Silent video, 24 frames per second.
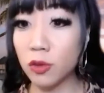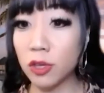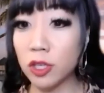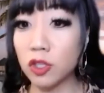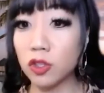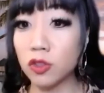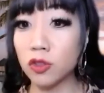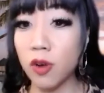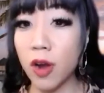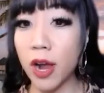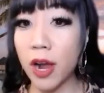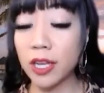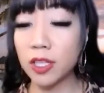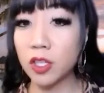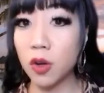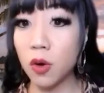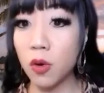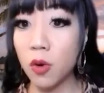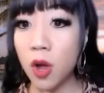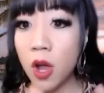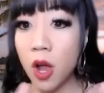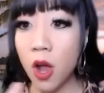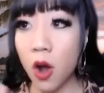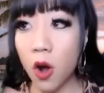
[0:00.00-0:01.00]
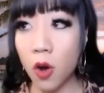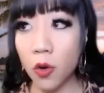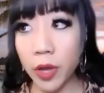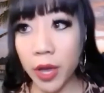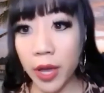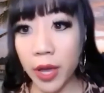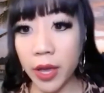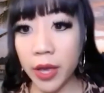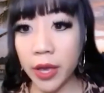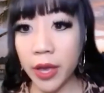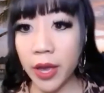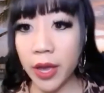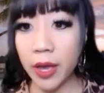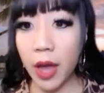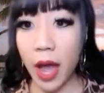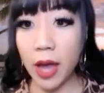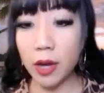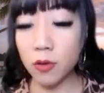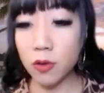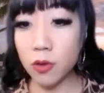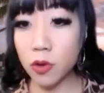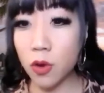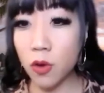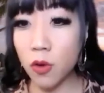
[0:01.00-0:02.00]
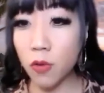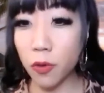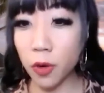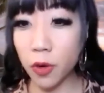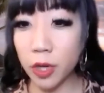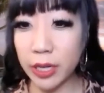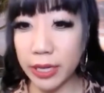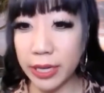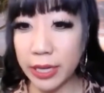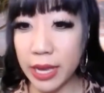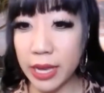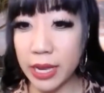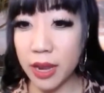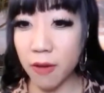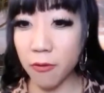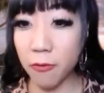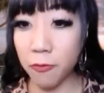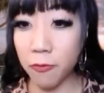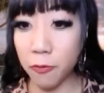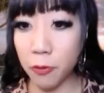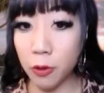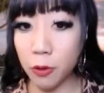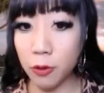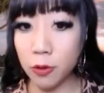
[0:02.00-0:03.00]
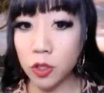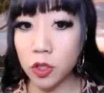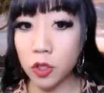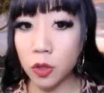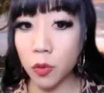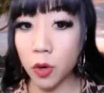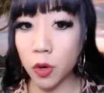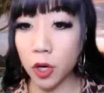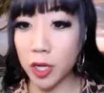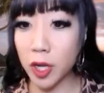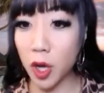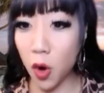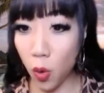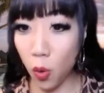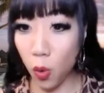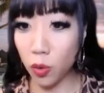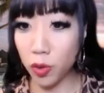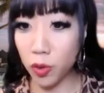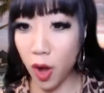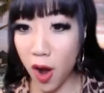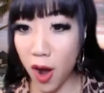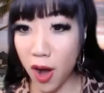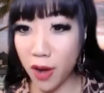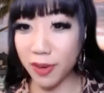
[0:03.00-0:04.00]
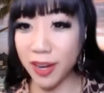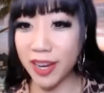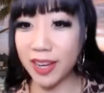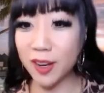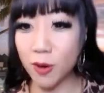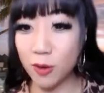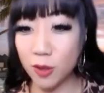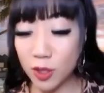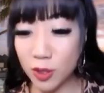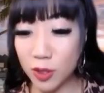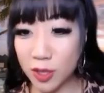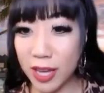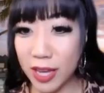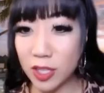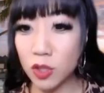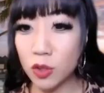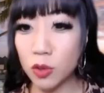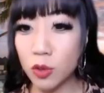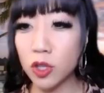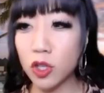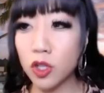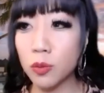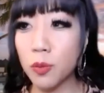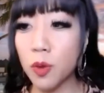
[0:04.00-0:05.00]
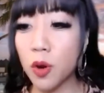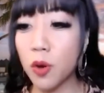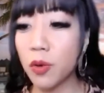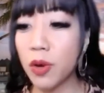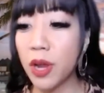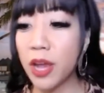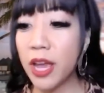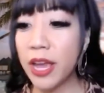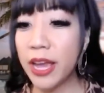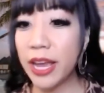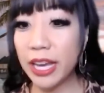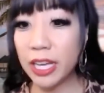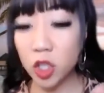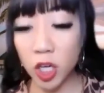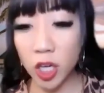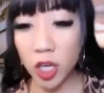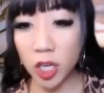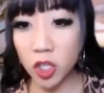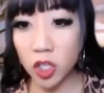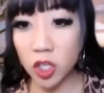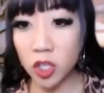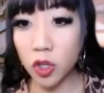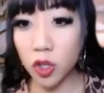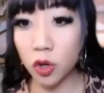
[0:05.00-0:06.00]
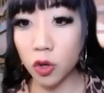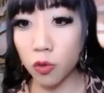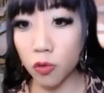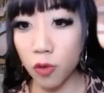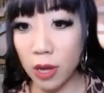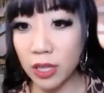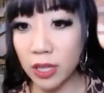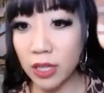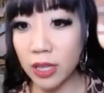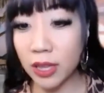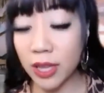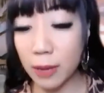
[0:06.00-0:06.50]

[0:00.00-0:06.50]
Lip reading: It's trying to go, okay, I don't know if we're going to get enough food, so we're going to hold on, right? It goes into that storage mode. It changes your ghrelin